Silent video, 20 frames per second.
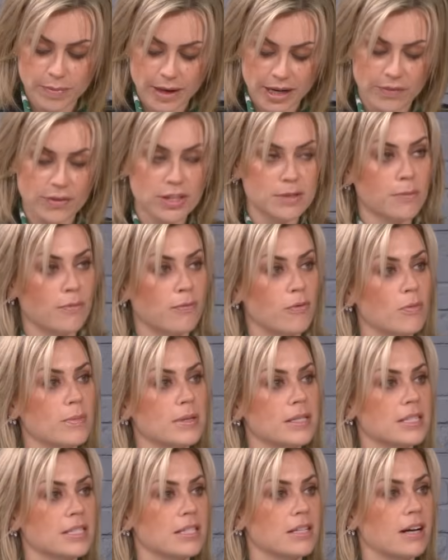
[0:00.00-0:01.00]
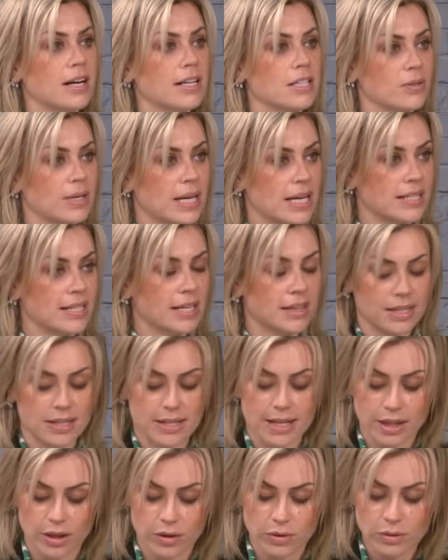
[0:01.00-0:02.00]
you make of his performance tonight? So he has hit the
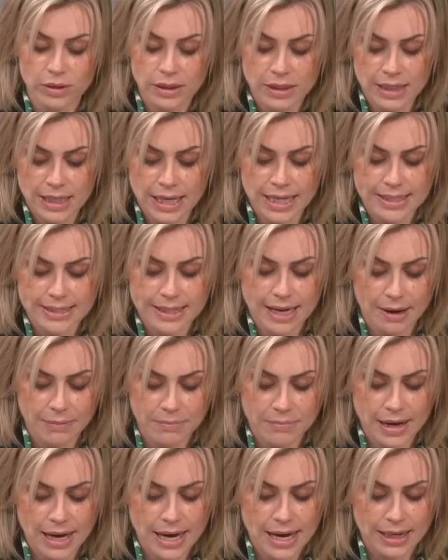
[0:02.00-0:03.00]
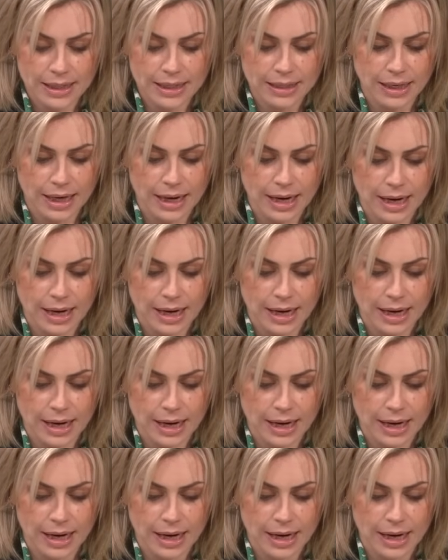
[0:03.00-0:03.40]
niggle, he's come back,